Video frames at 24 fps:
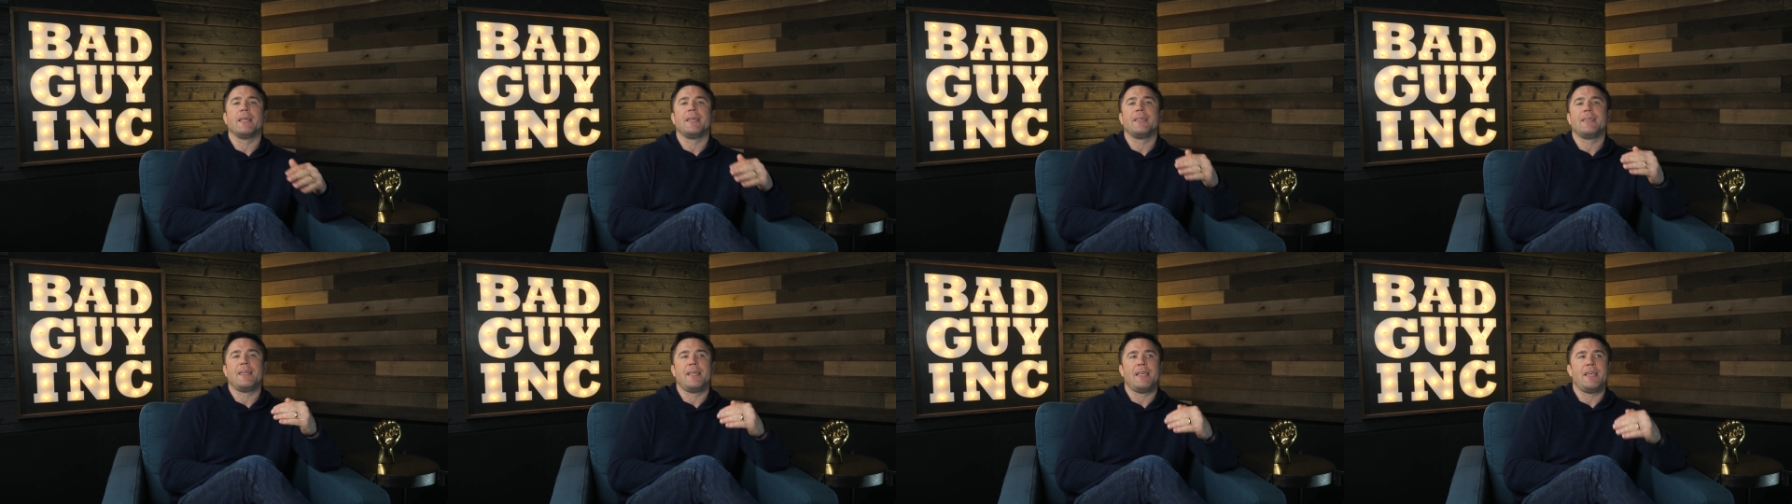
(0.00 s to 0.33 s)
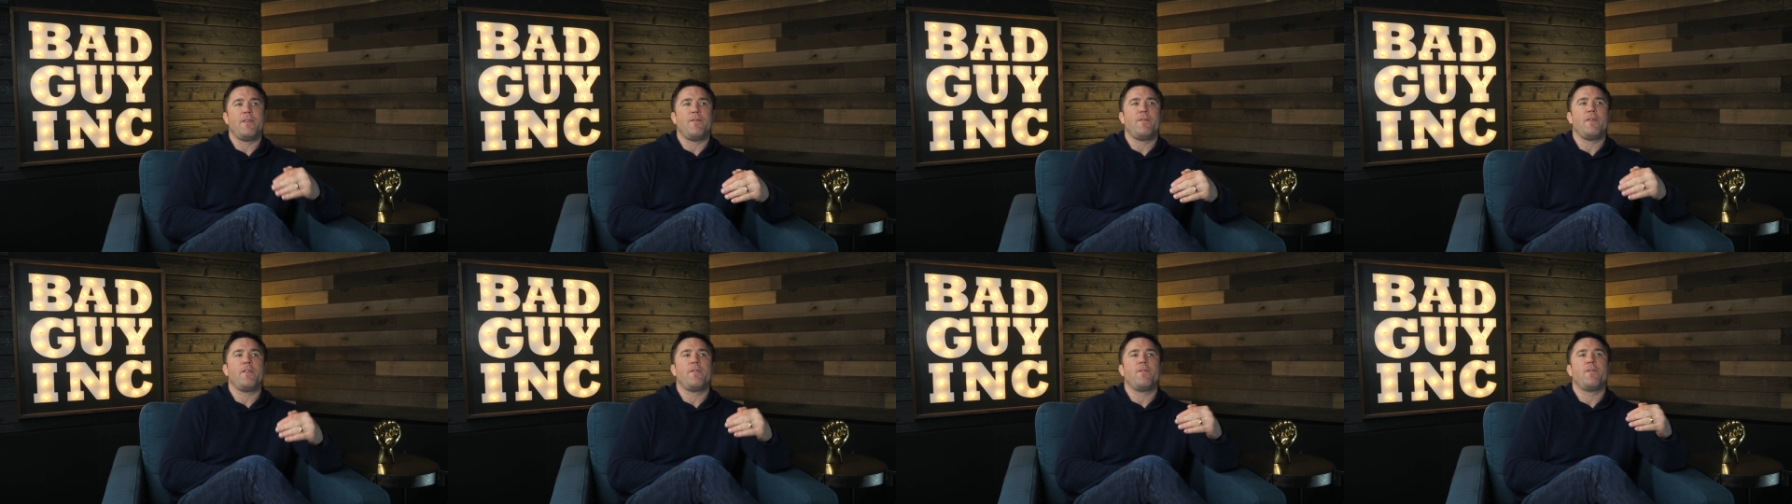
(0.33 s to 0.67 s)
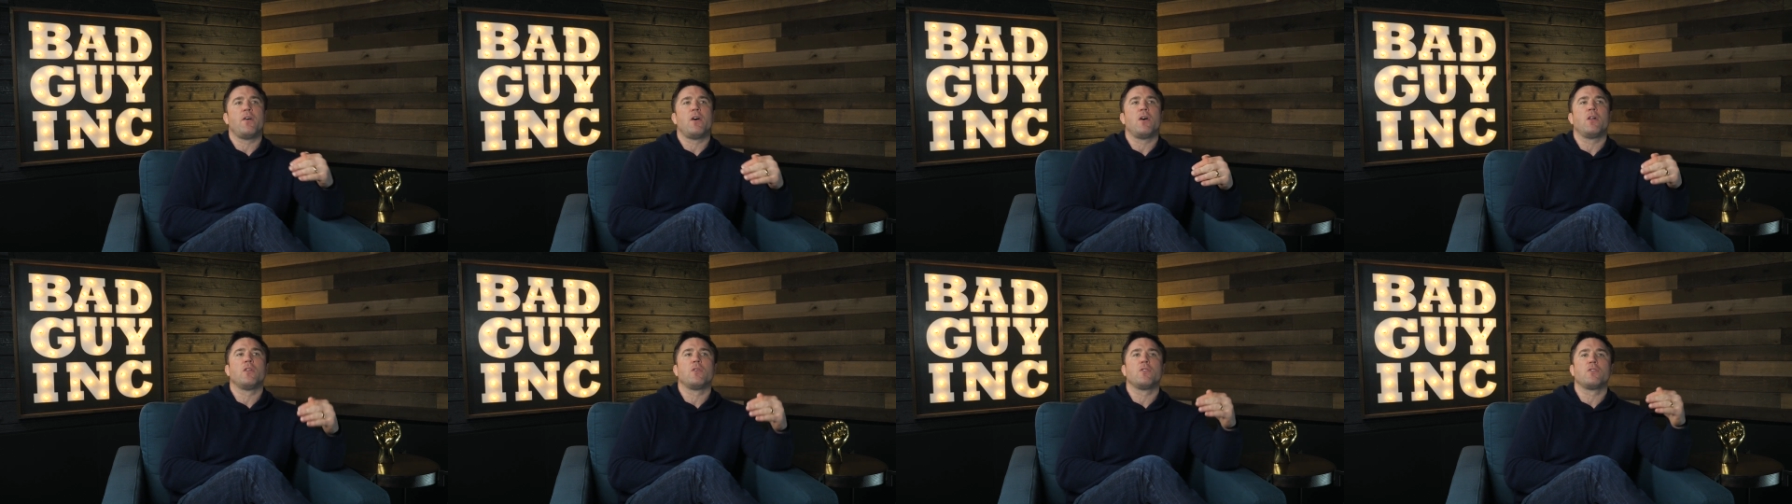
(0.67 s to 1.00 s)
Latifi
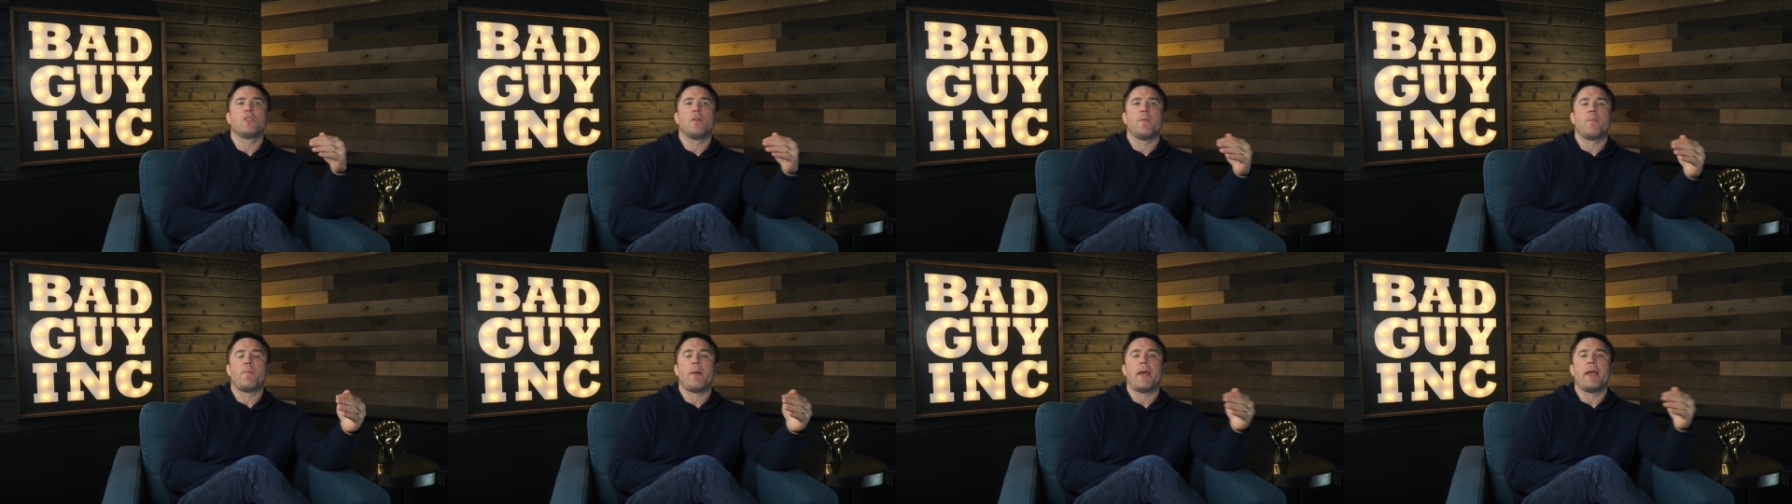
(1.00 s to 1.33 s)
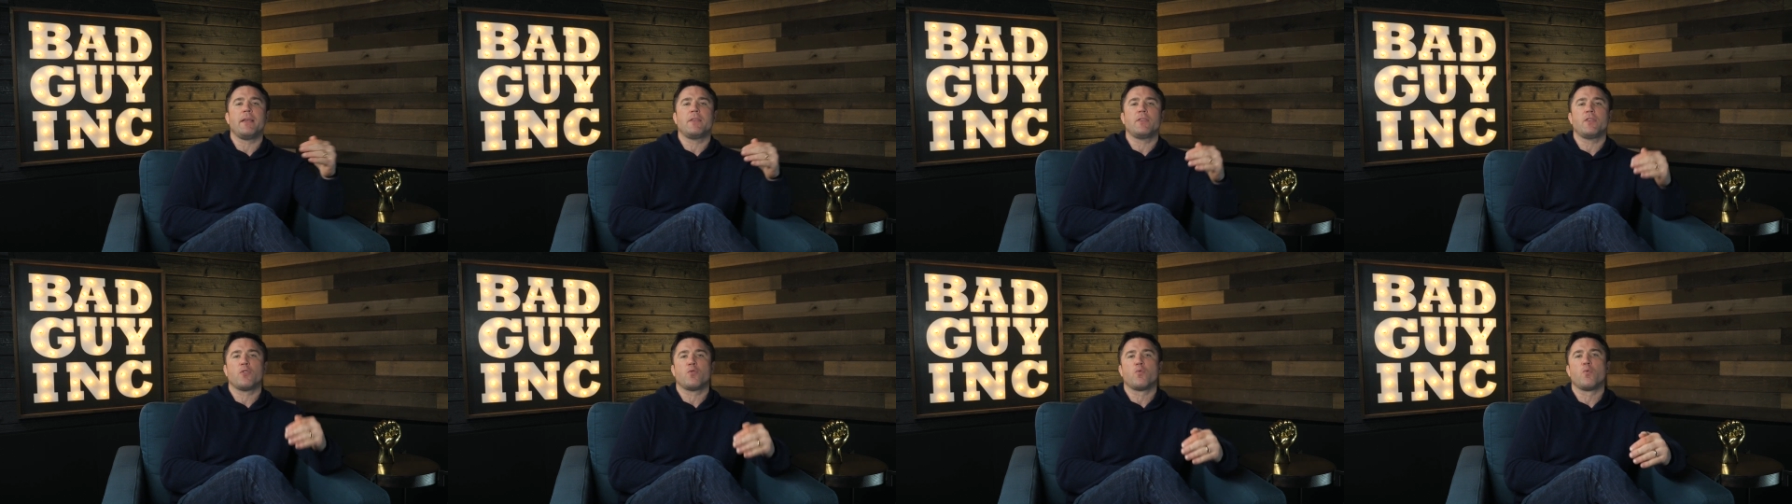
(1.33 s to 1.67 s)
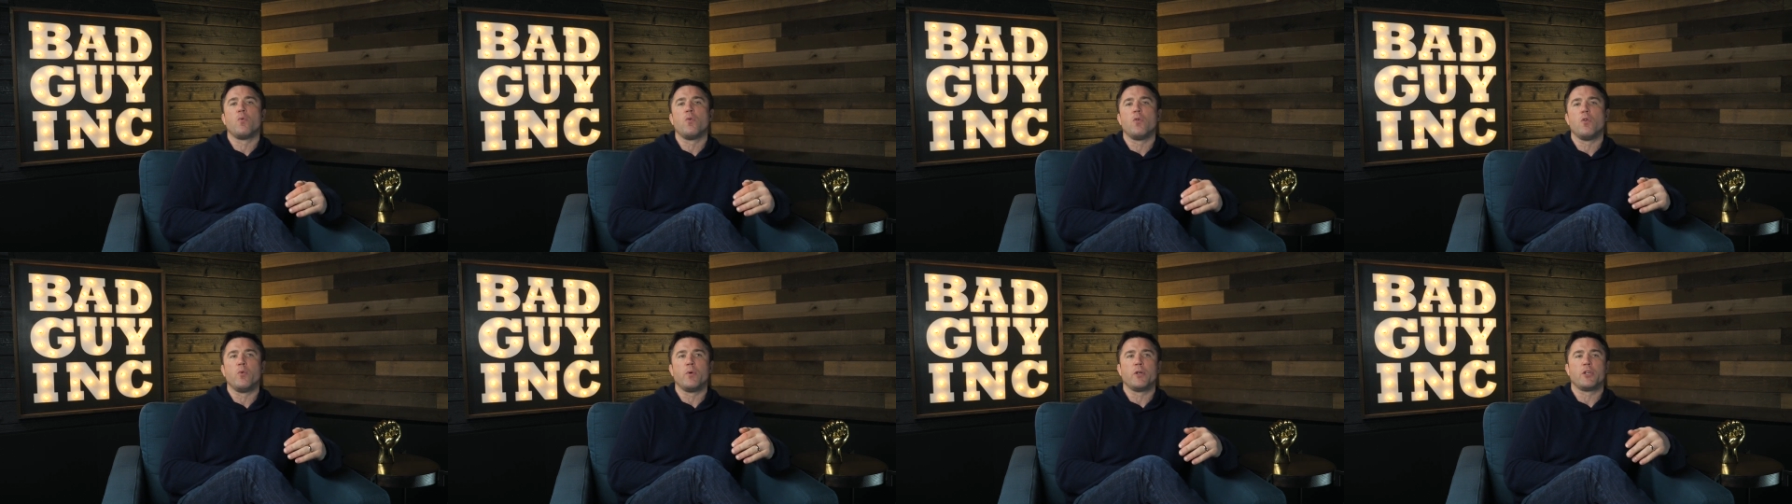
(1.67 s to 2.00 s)
follows the basic
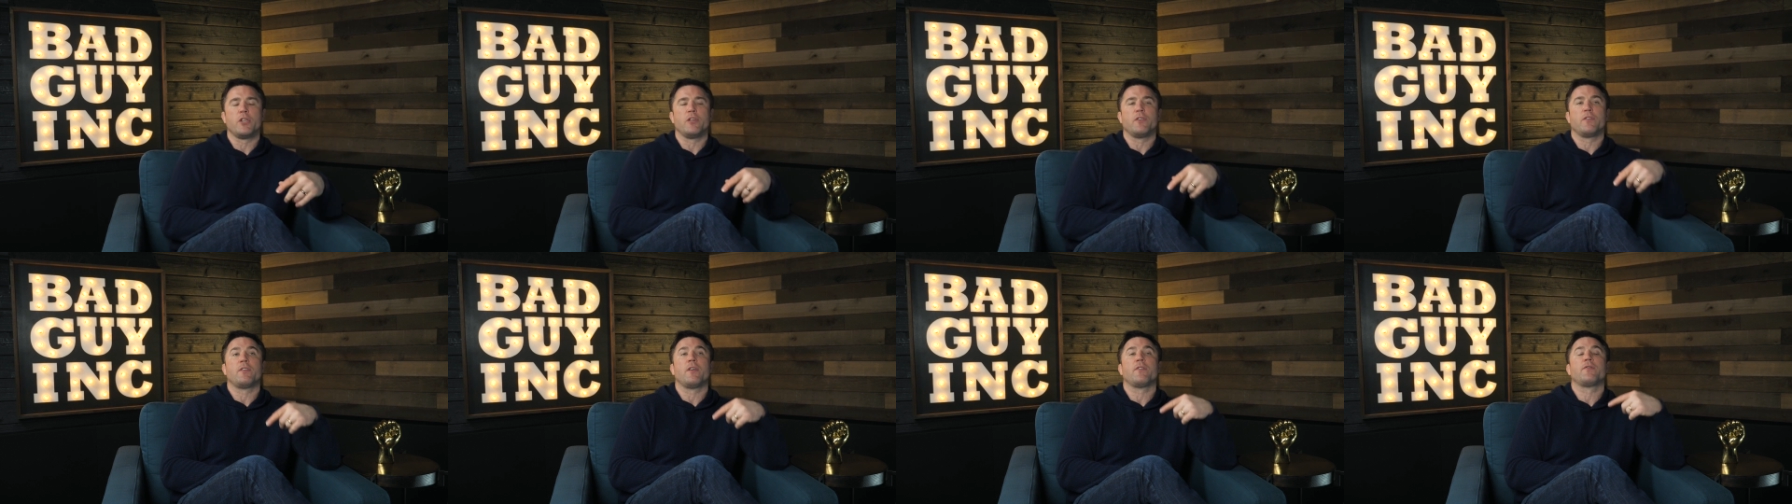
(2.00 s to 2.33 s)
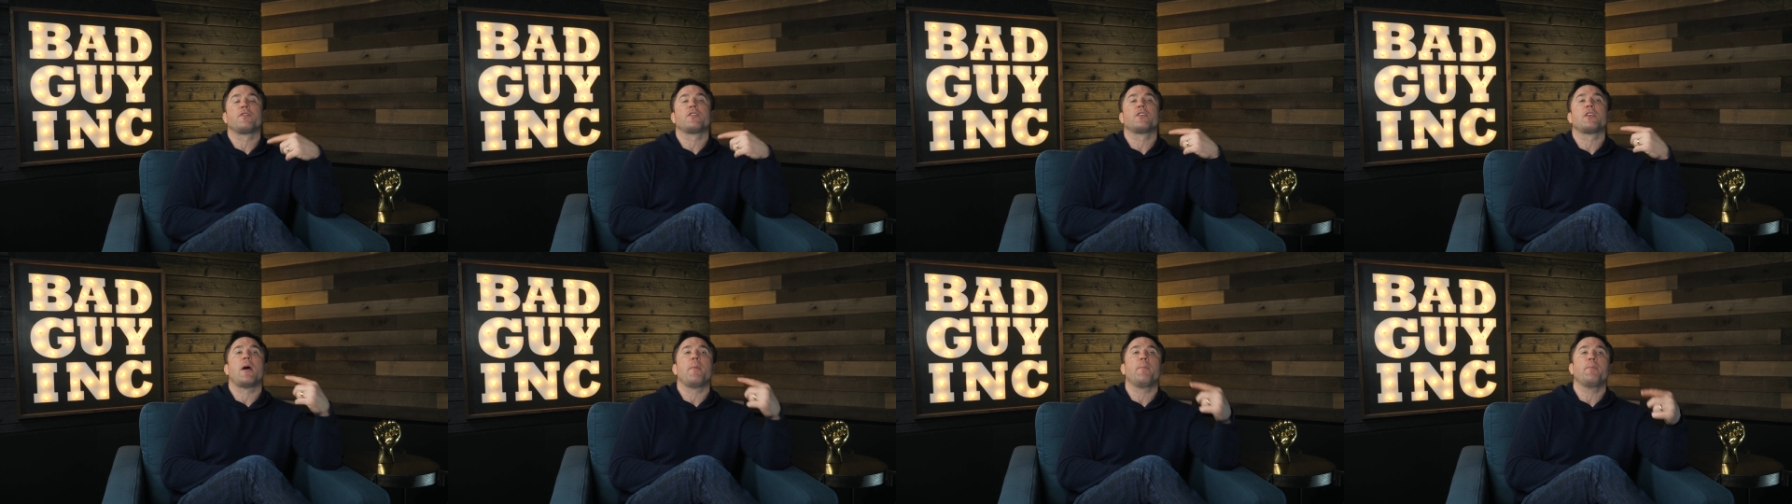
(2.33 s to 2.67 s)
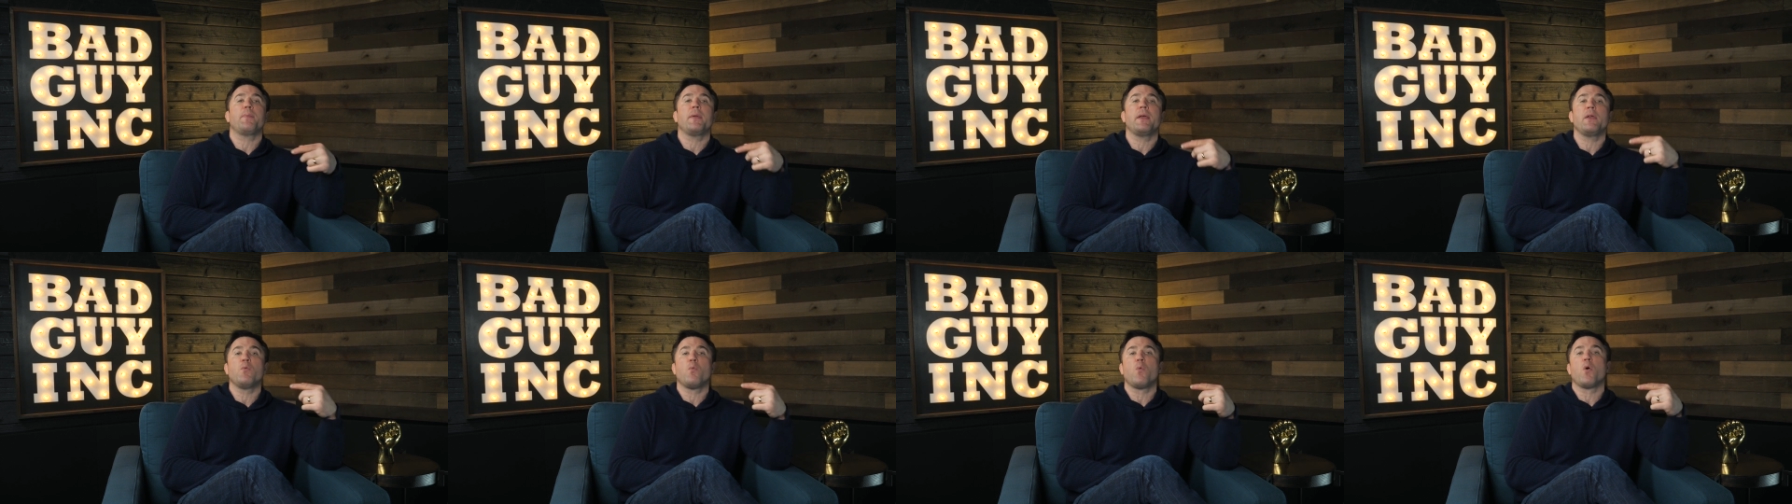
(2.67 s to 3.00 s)
rule, which is if
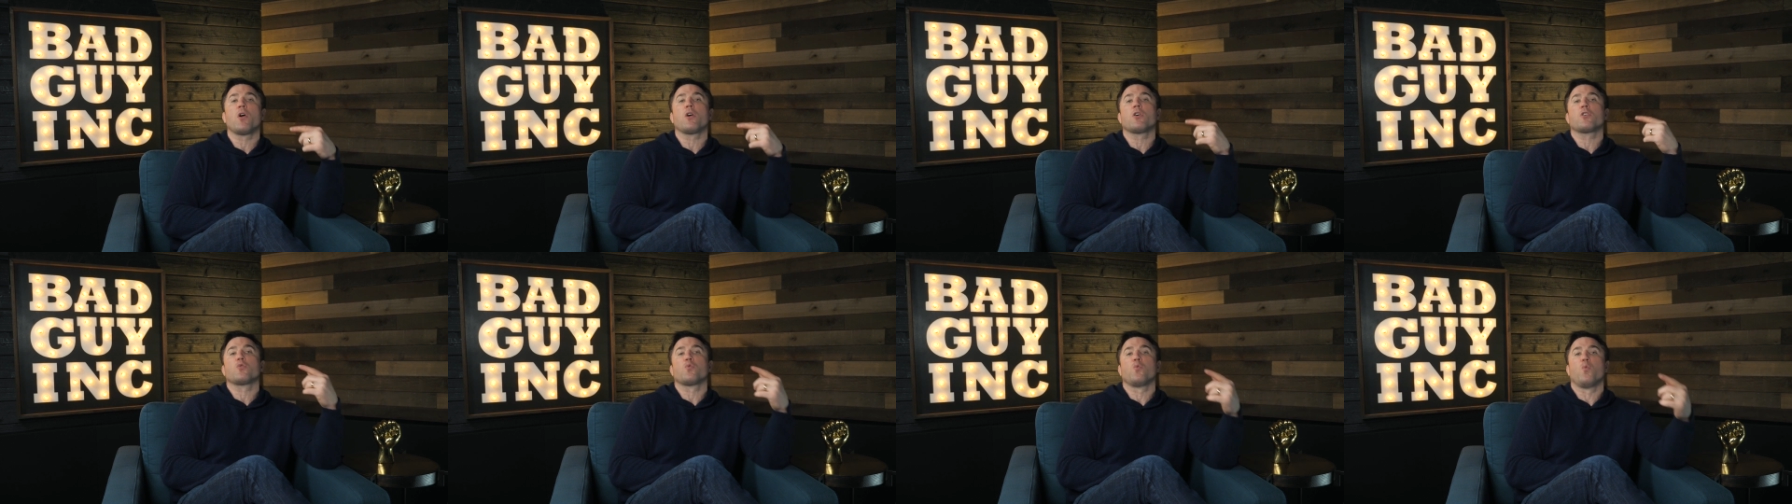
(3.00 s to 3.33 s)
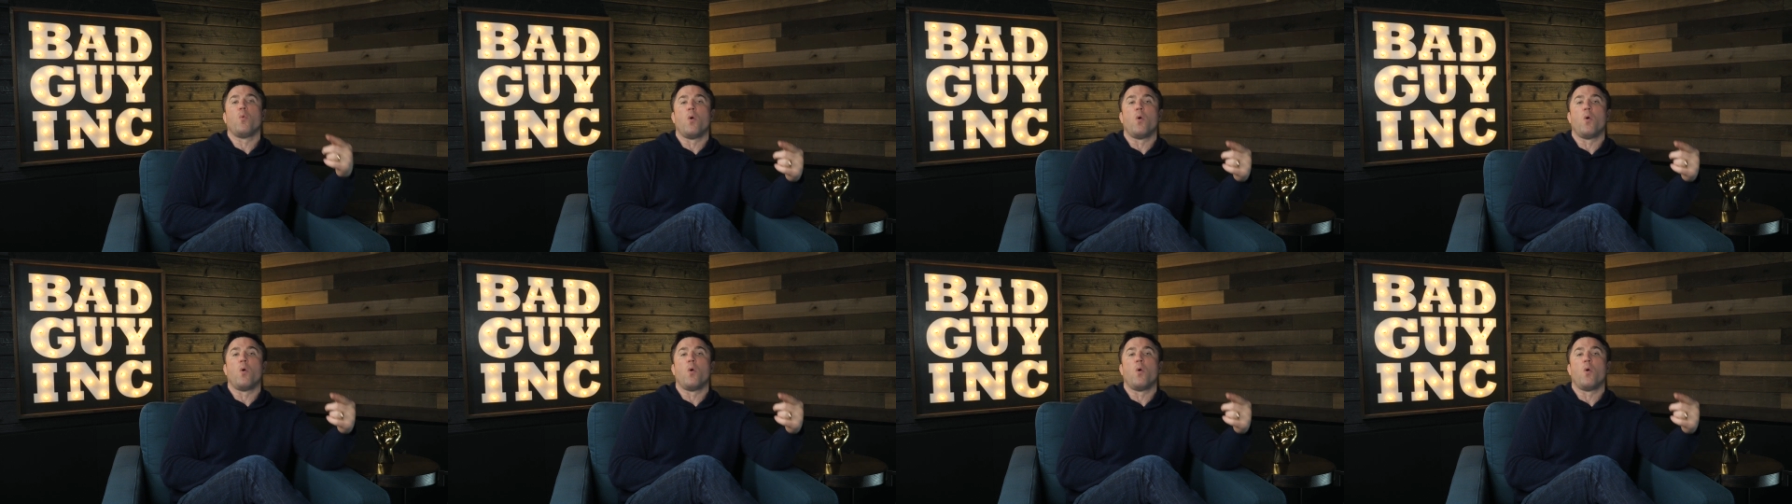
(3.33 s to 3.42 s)
something works